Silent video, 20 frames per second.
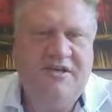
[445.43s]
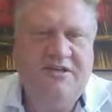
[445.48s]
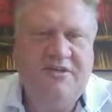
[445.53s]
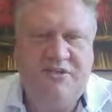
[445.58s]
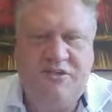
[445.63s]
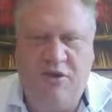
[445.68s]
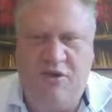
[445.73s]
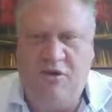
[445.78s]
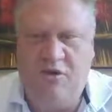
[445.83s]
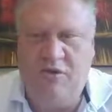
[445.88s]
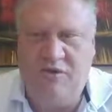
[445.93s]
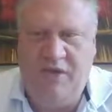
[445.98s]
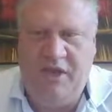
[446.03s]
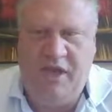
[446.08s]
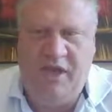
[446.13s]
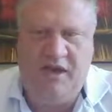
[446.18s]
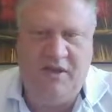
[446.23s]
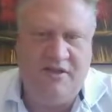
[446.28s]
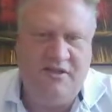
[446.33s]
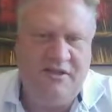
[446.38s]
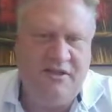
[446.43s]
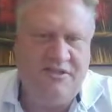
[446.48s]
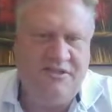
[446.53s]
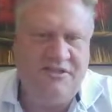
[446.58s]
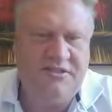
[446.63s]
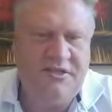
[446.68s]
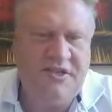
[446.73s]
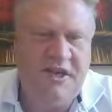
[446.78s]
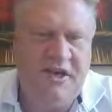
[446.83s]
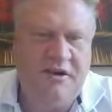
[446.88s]
So yeah,
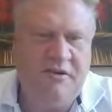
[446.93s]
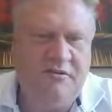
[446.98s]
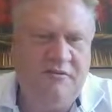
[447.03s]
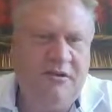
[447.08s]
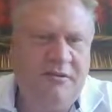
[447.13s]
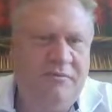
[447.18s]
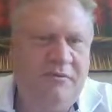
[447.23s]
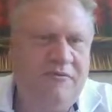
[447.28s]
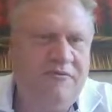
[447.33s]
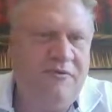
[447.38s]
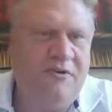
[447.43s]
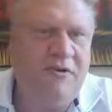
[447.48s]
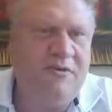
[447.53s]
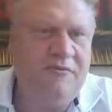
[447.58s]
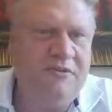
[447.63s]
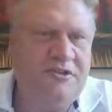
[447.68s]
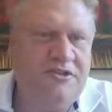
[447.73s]
let's see how we perform.